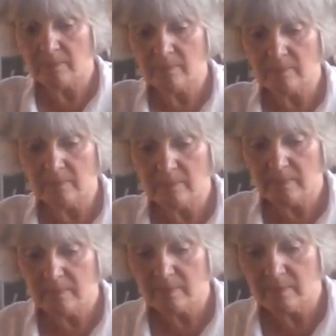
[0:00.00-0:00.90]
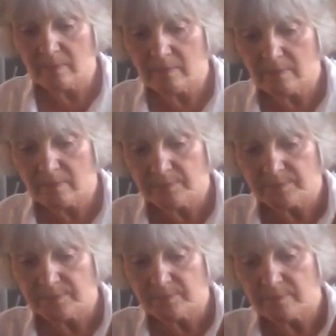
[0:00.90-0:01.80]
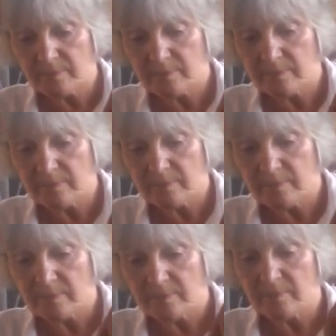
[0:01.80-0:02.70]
(no one is talking)